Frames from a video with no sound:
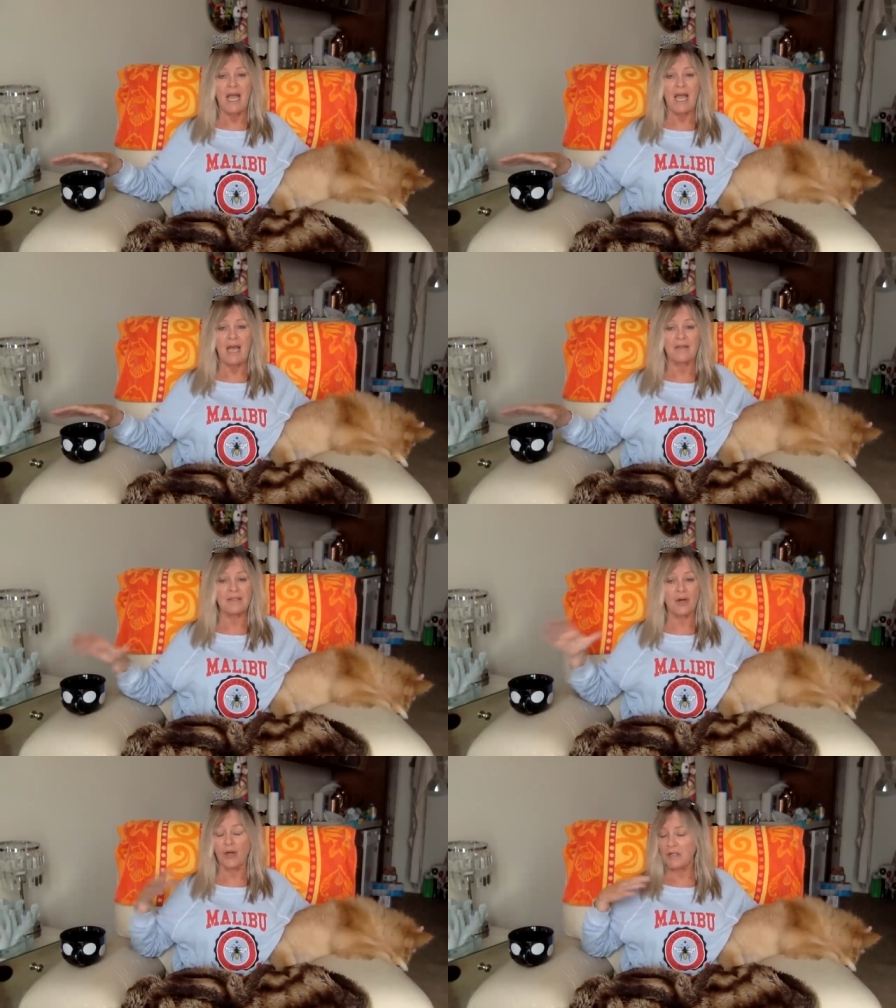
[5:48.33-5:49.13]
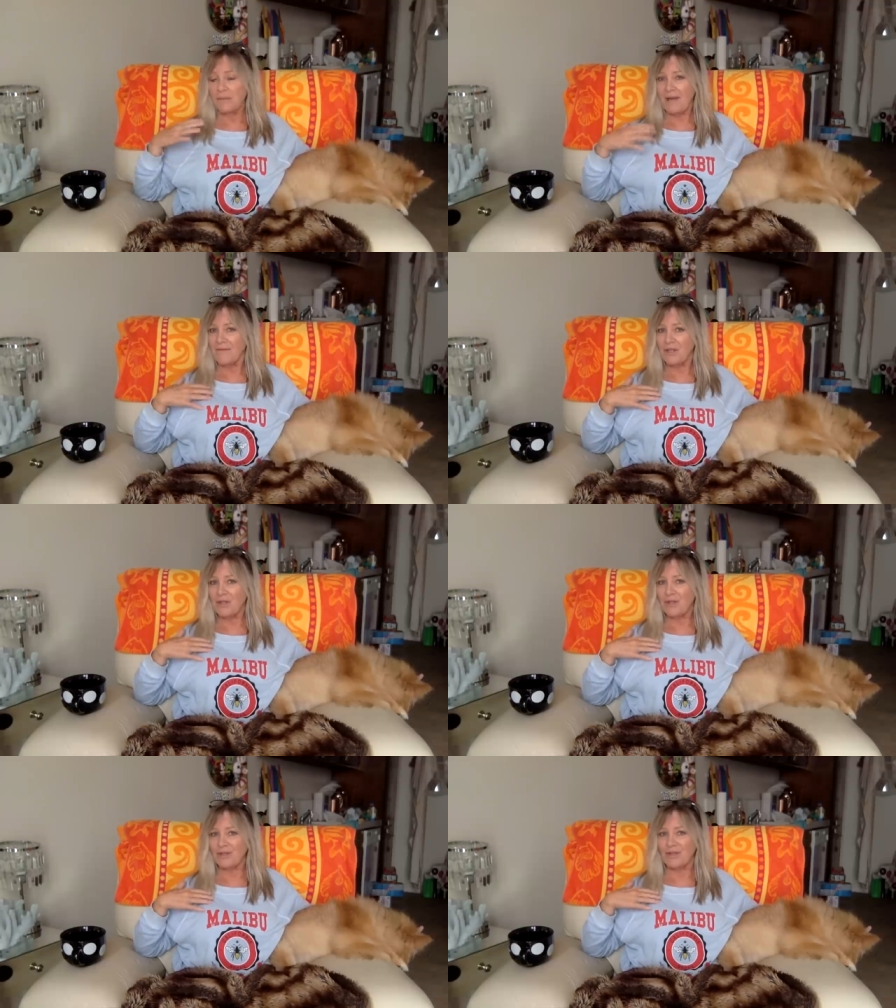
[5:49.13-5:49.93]
and these are only my
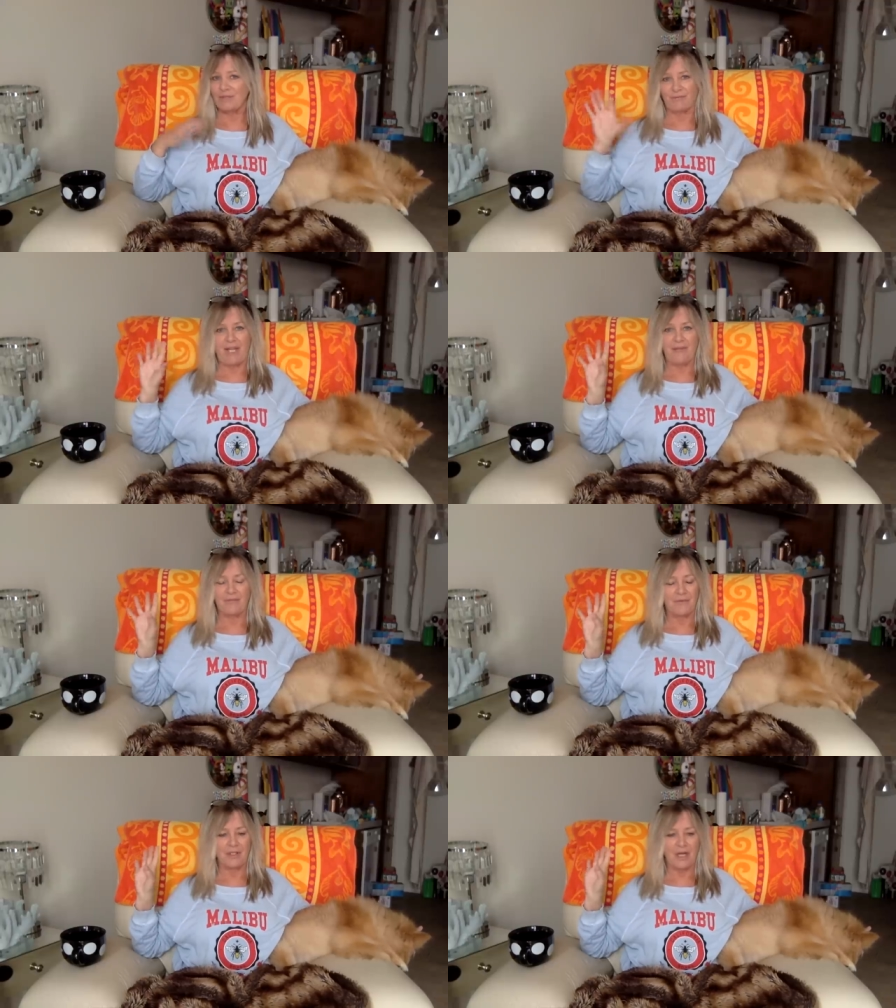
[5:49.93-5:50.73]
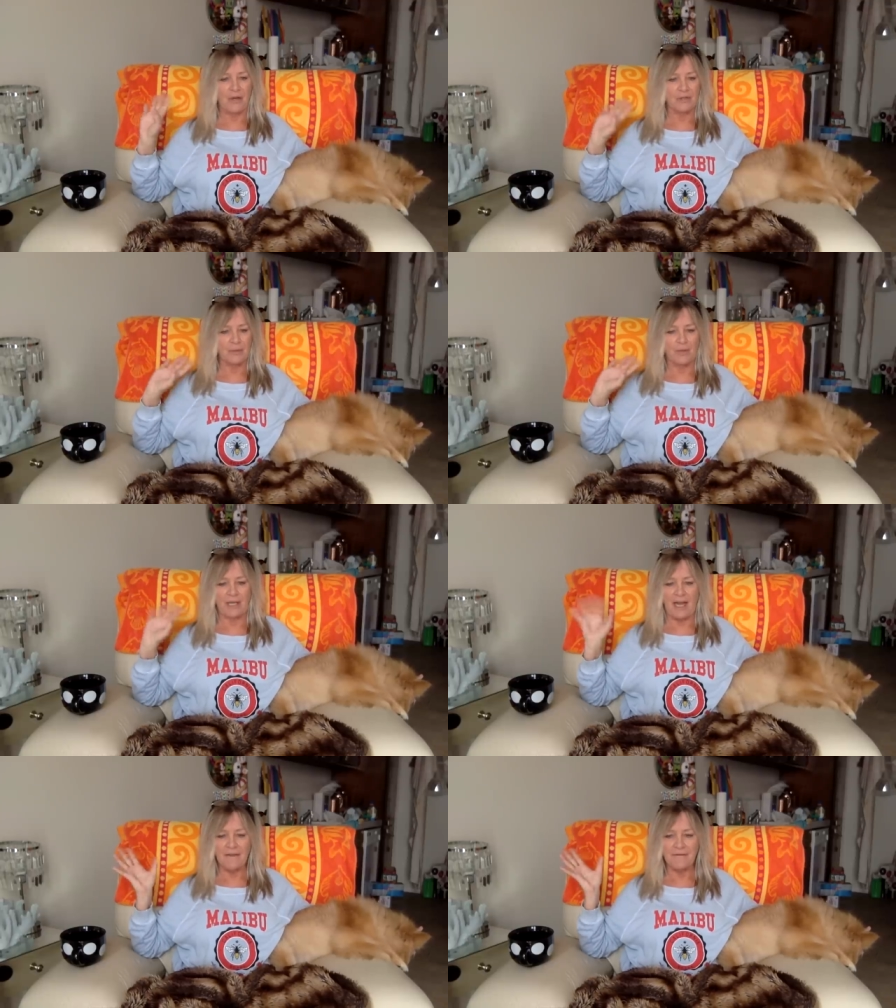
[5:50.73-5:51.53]
views, not, you know, it's what
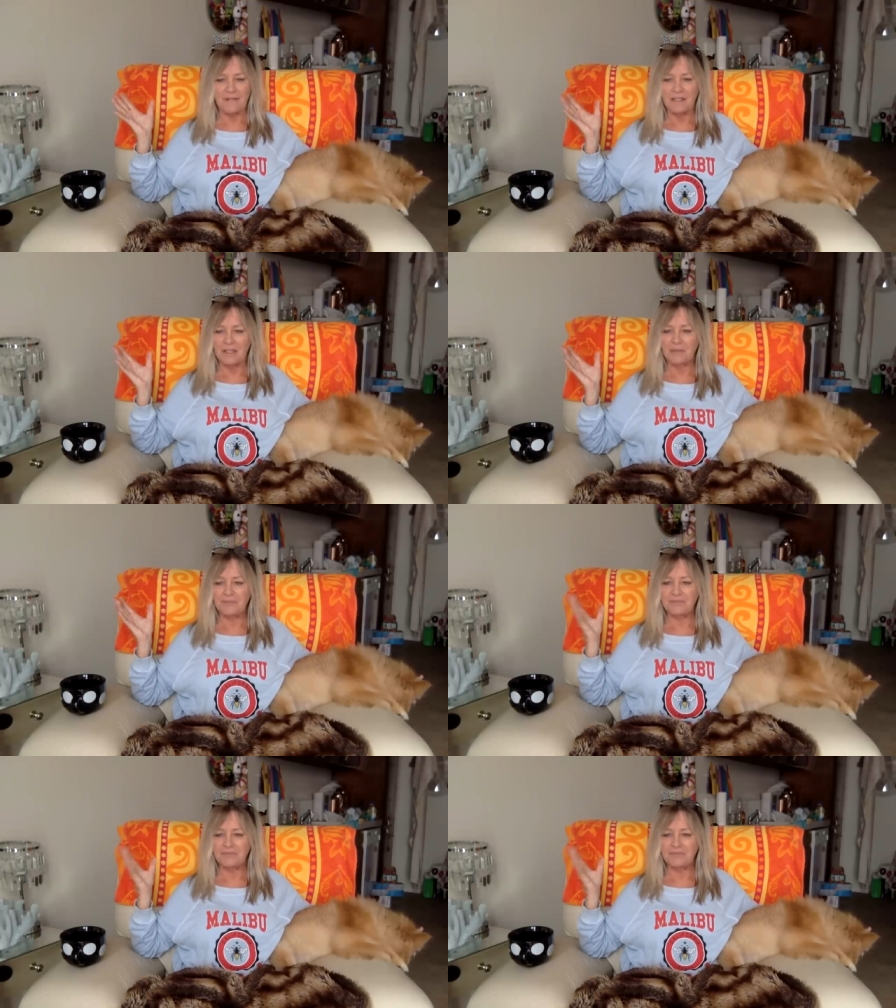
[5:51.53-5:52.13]
I feel